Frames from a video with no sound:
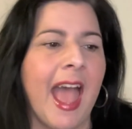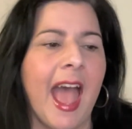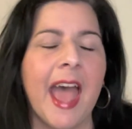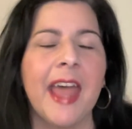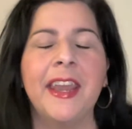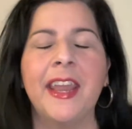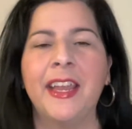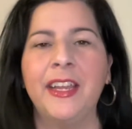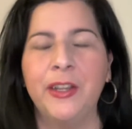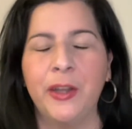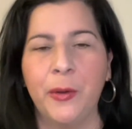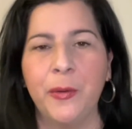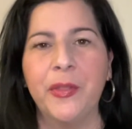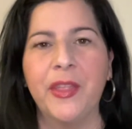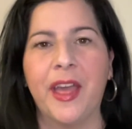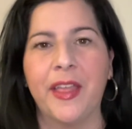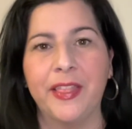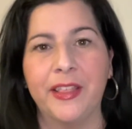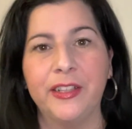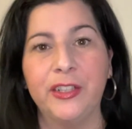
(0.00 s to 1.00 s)
and I know
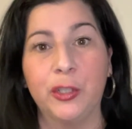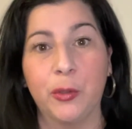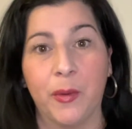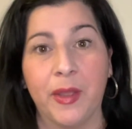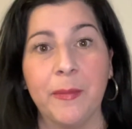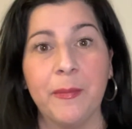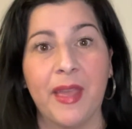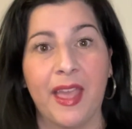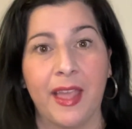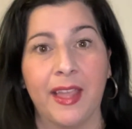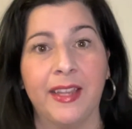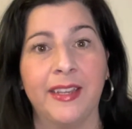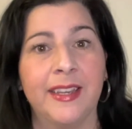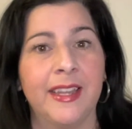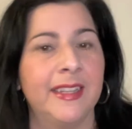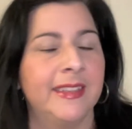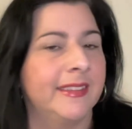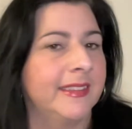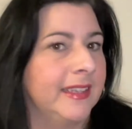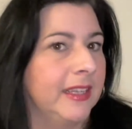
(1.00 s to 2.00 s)
that the joint pain
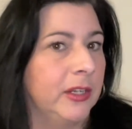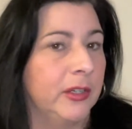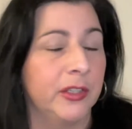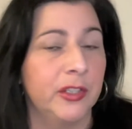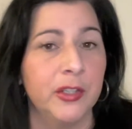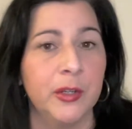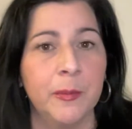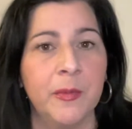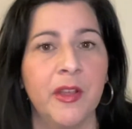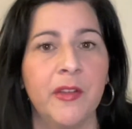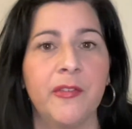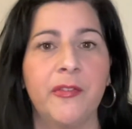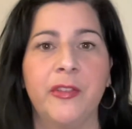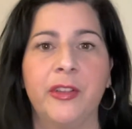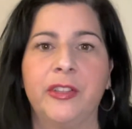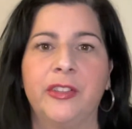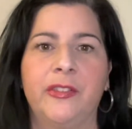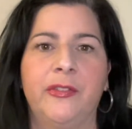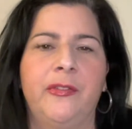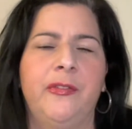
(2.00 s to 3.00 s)
in scleroderma
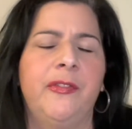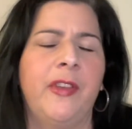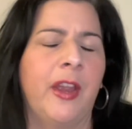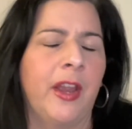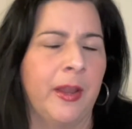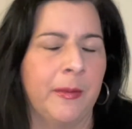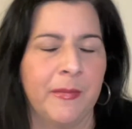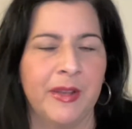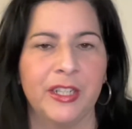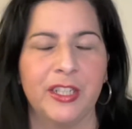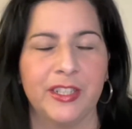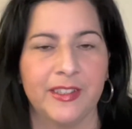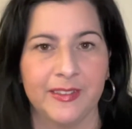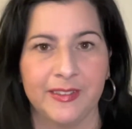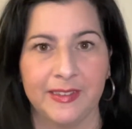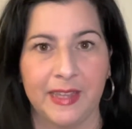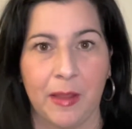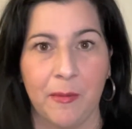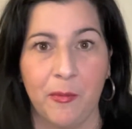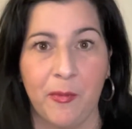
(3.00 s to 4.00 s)
feels very much the
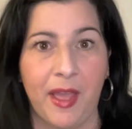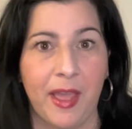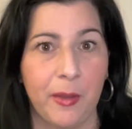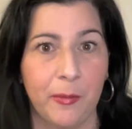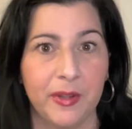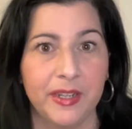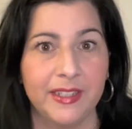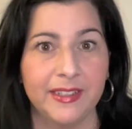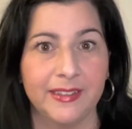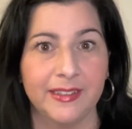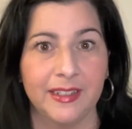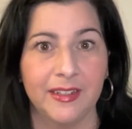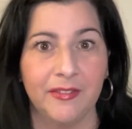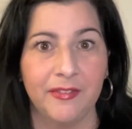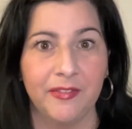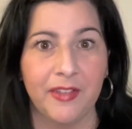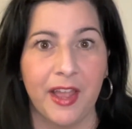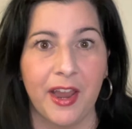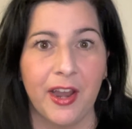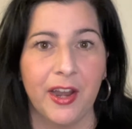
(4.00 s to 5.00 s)
same way when it's in a
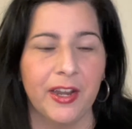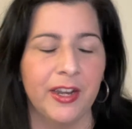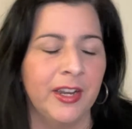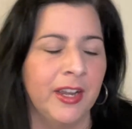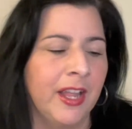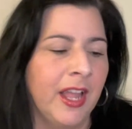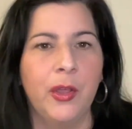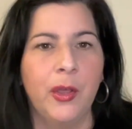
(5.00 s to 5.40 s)
flare.